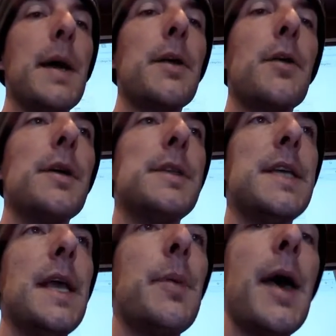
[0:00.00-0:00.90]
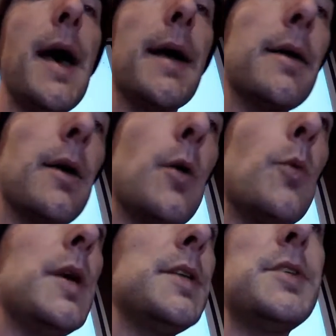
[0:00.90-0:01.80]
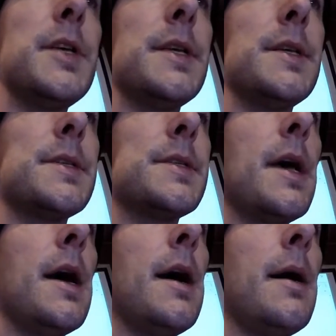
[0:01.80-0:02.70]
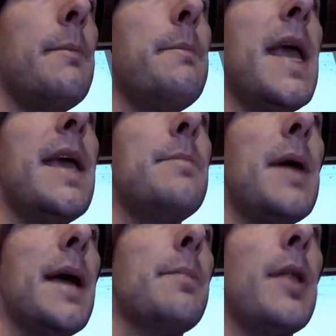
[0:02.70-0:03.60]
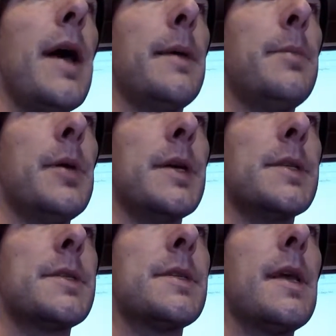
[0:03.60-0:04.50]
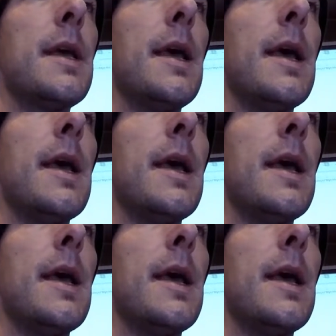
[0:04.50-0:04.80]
my current day pack, which is made by Platypus.